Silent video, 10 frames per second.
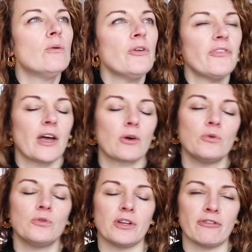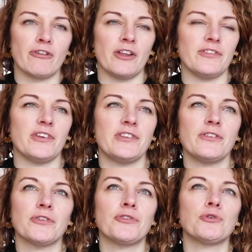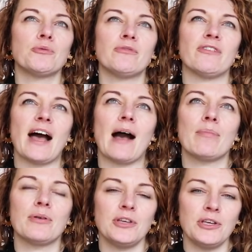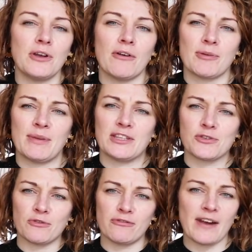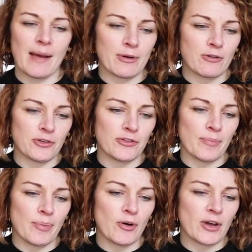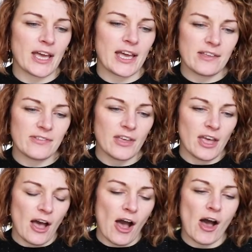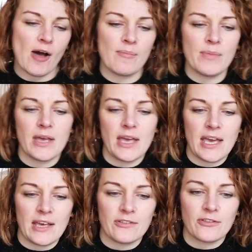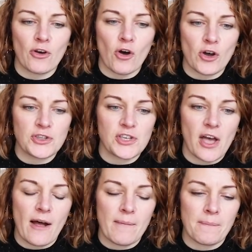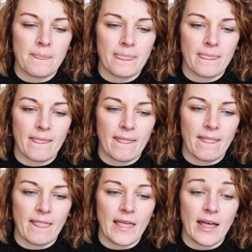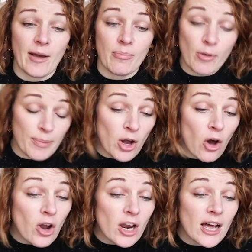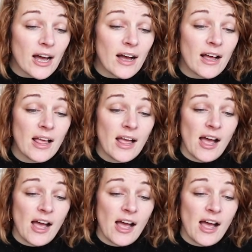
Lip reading: what's that called at the front? It's not storm flap, you know what I mean? The sort of flap across the pocket. It's got a proper collar.